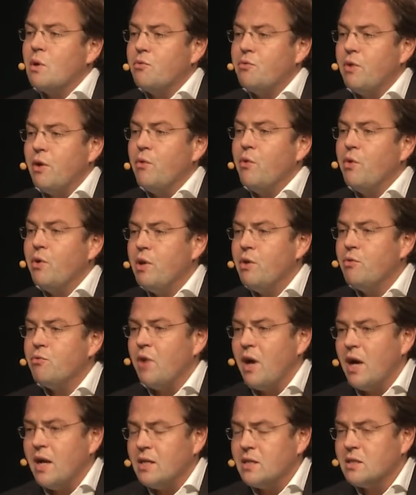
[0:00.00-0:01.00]
were very
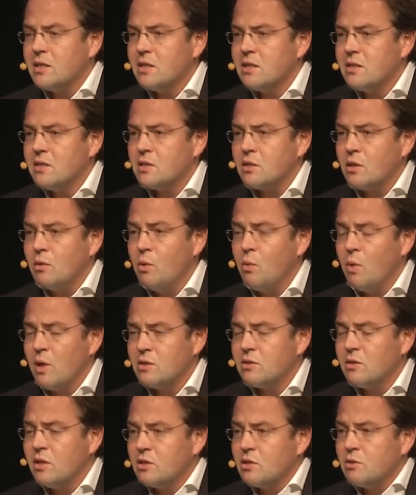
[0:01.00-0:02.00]
refined. So we
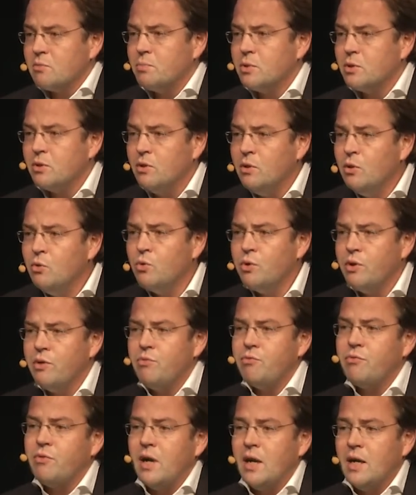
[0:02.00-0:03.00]
want to also put new
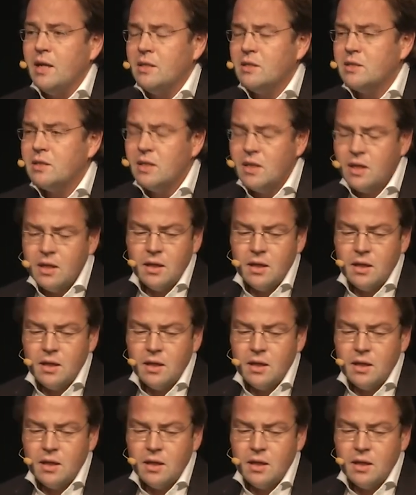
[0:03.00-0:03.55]
refined